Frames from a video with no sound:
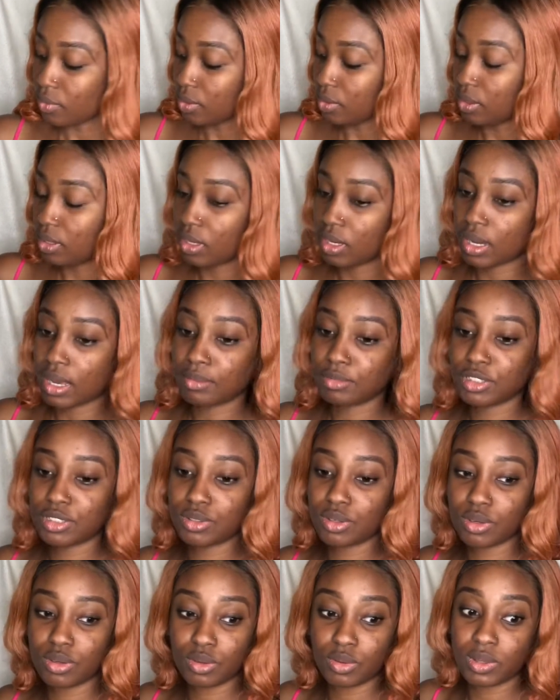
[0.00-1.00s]
Okay, I'm just
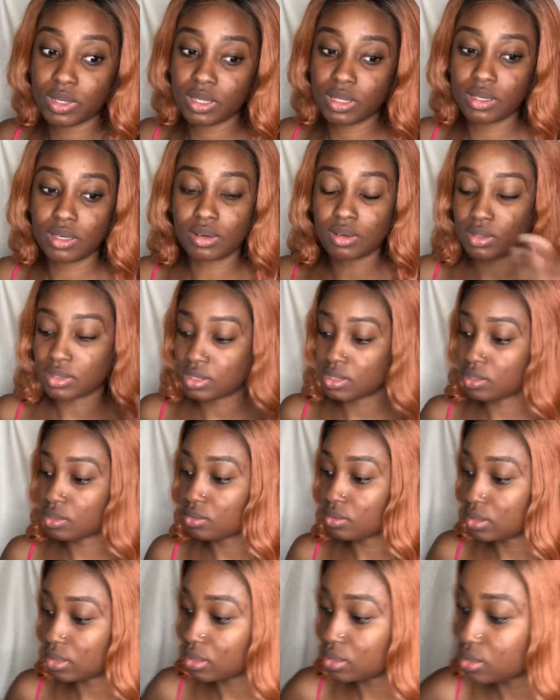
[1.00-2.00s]
going to quickly conceal
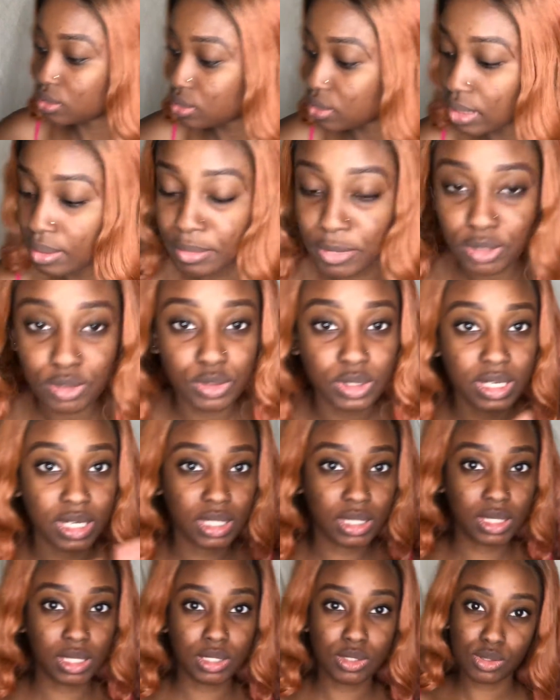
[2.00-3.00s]
this. I'm not doing
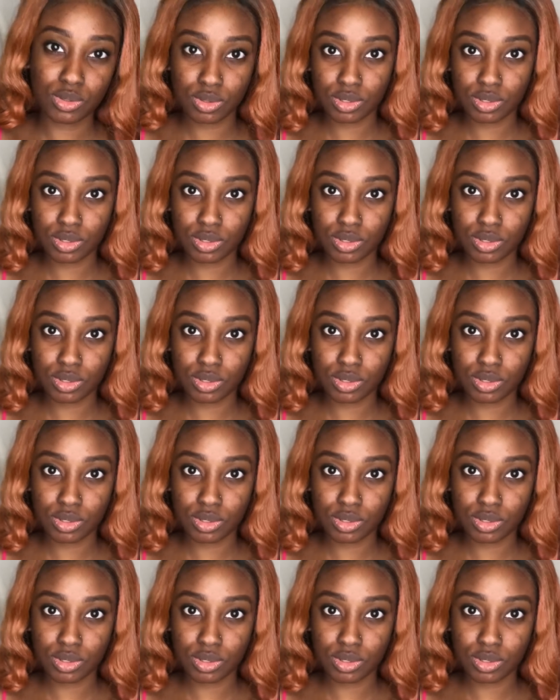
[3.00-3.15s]
anything so